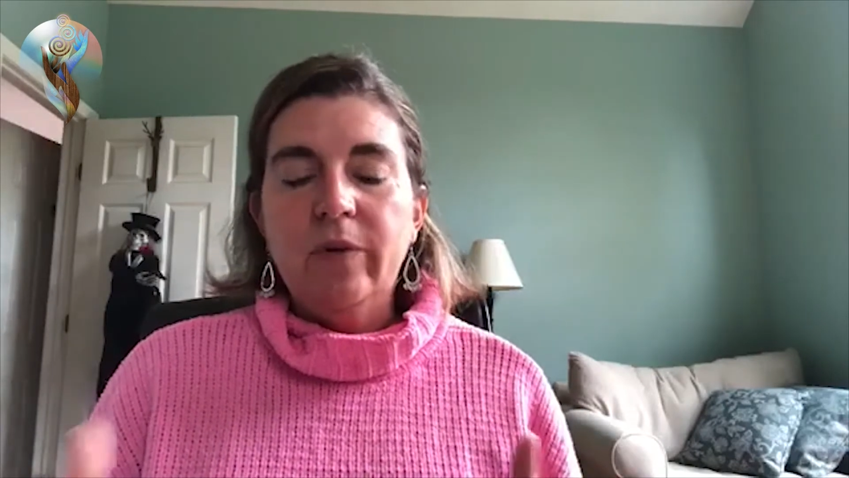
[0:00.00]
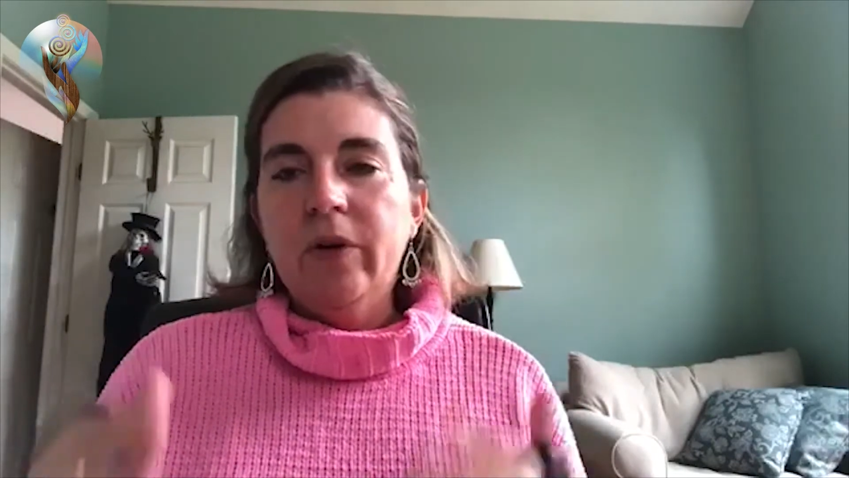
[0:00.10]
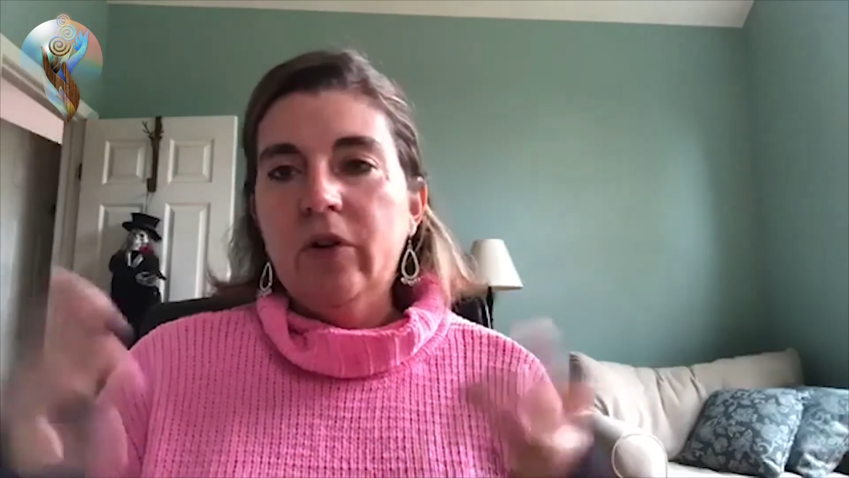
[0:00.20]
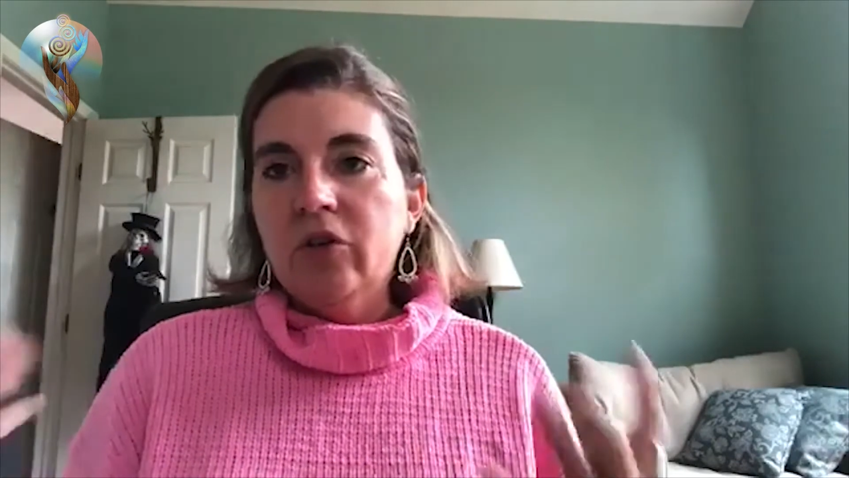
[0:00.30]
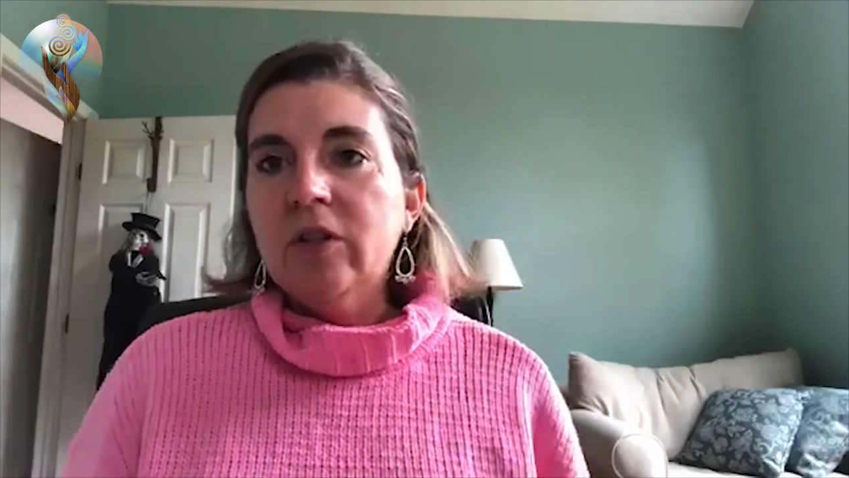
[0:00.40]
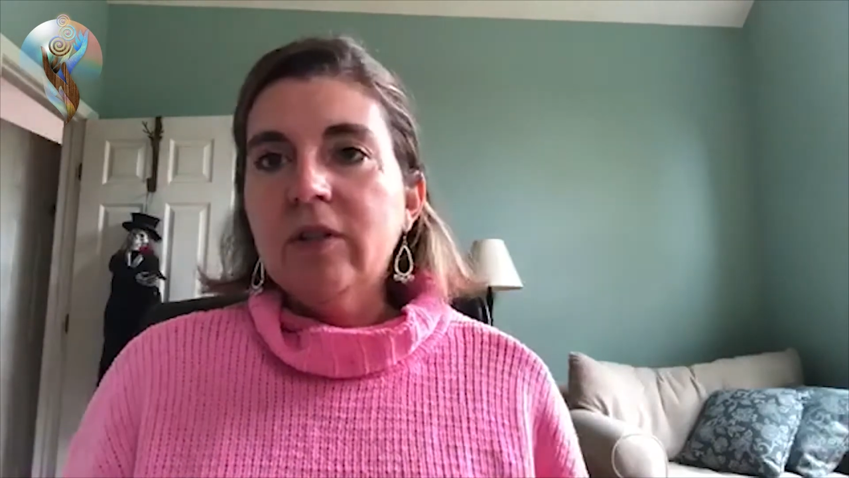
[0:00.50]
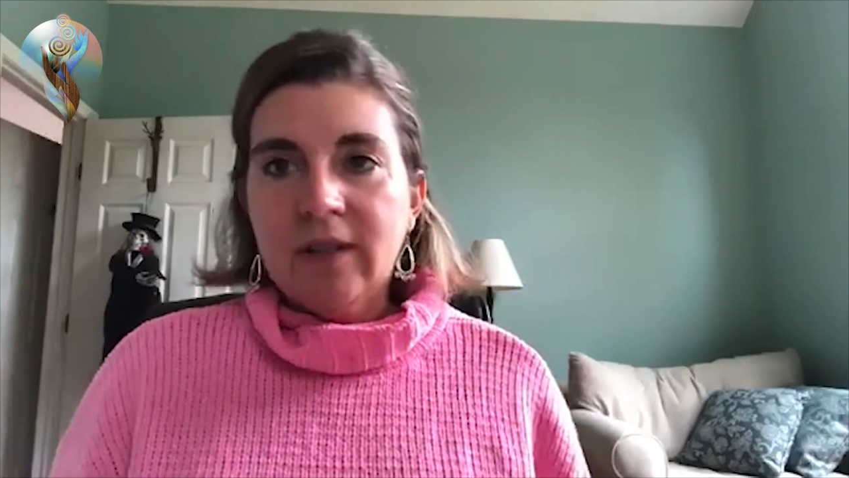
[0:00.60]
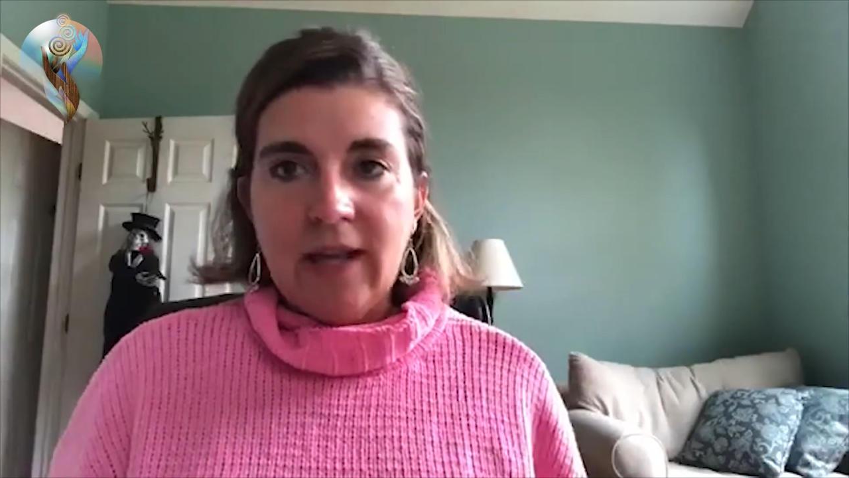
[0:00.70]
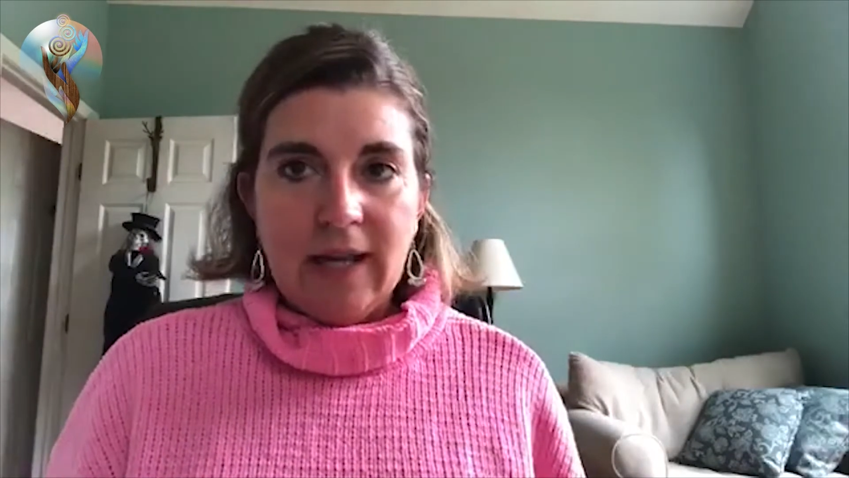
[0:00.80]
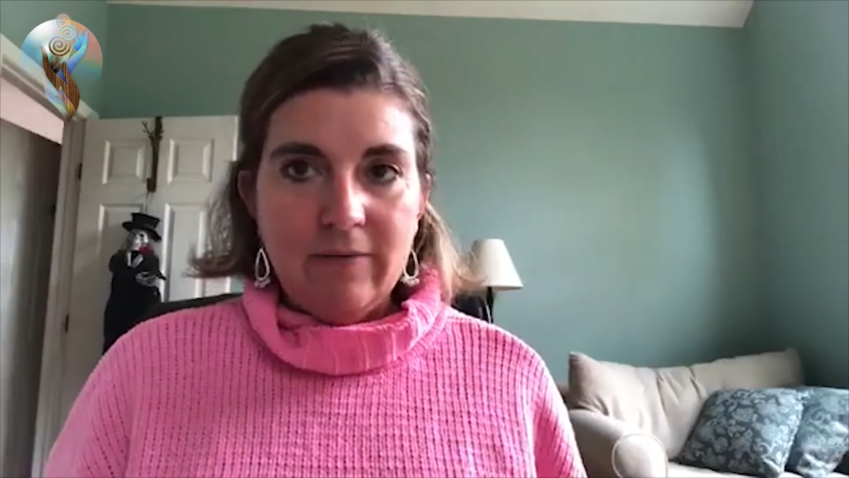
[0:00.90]
when you're
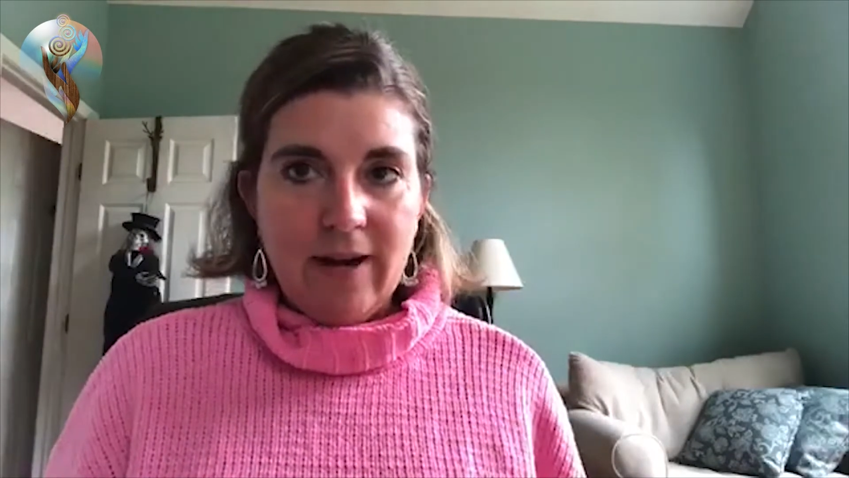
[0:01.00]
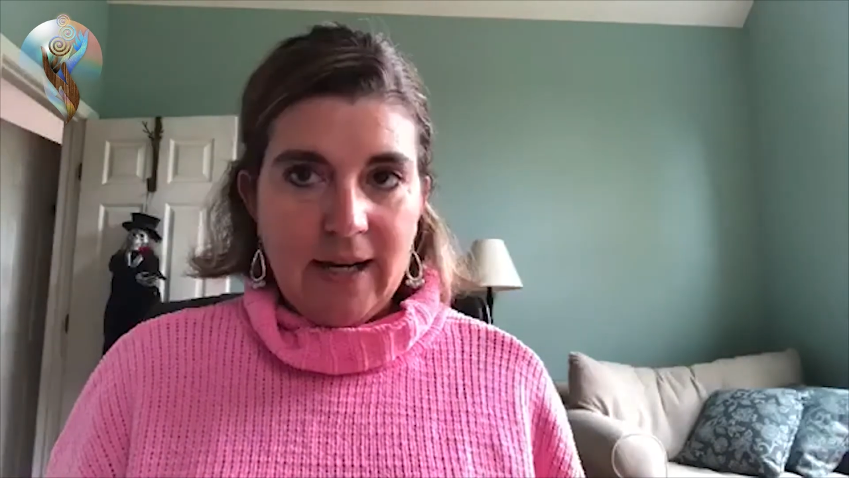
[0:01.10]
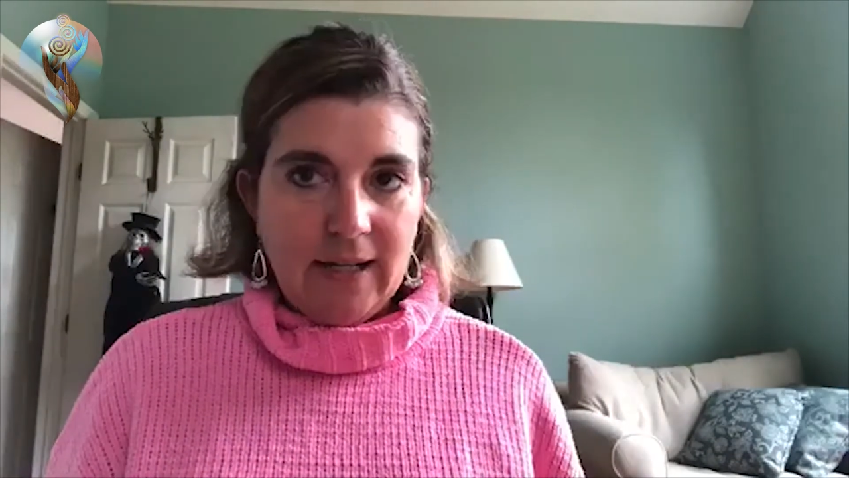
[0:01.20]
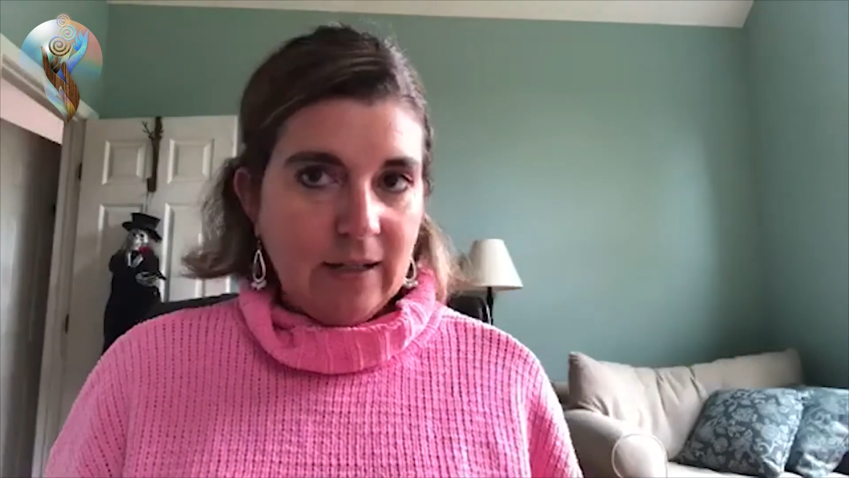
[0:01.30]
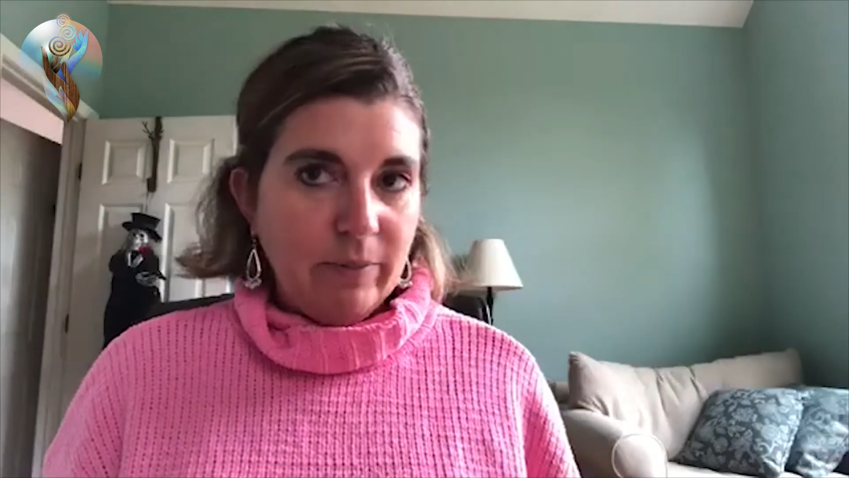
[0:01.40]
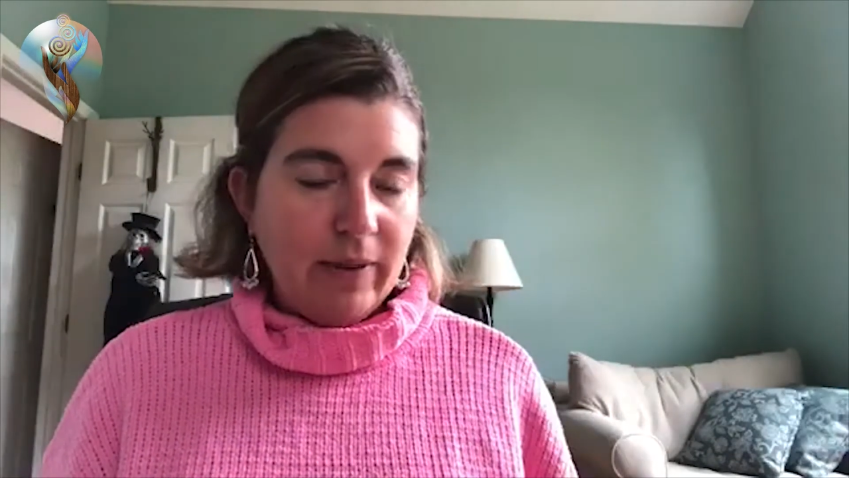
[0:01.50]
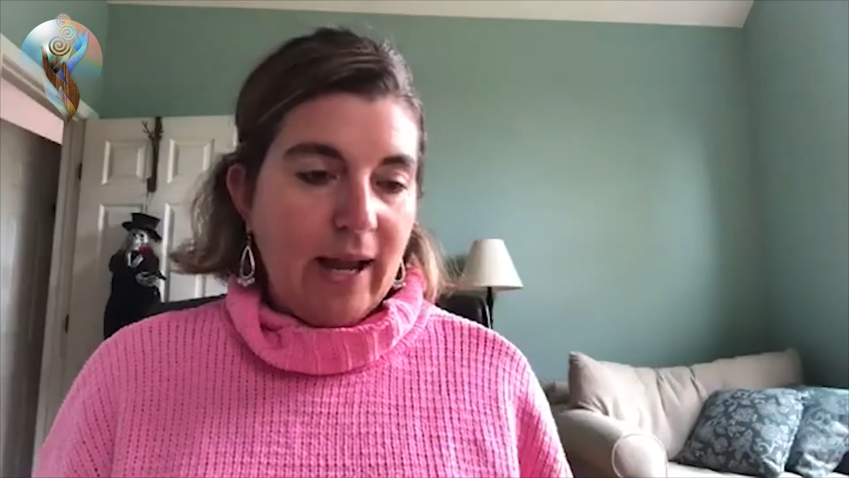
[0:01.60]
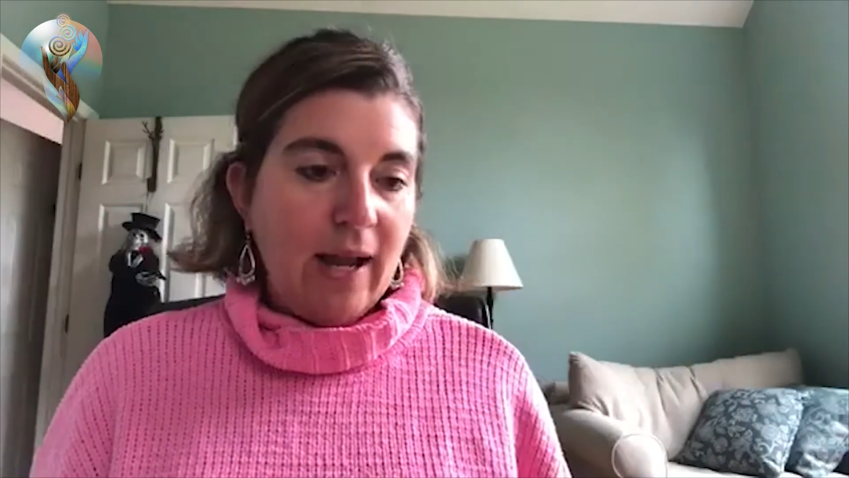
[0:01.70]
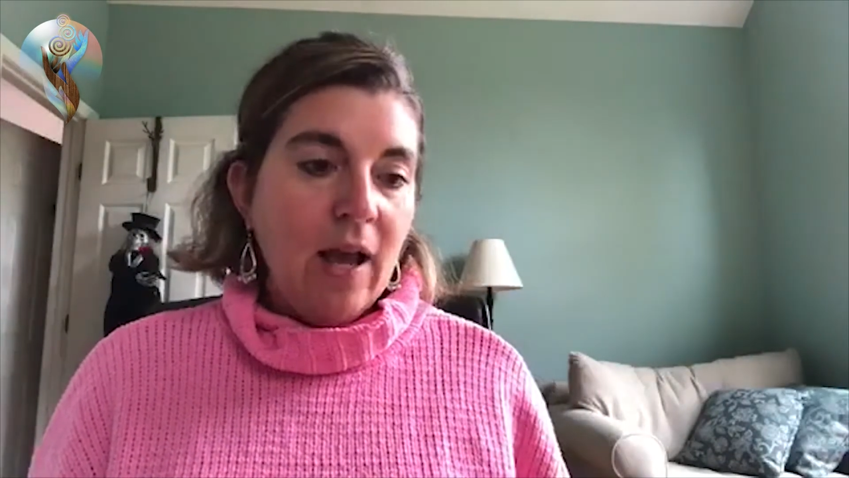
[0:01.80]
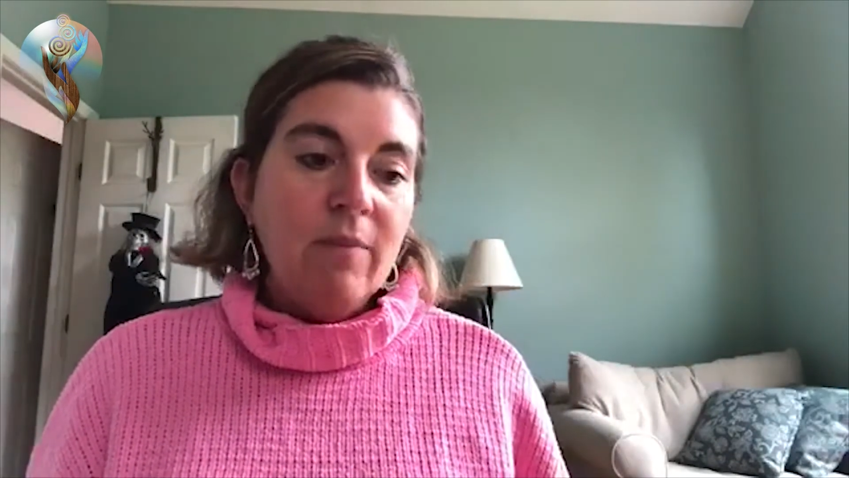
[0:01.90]
just getting ready to play.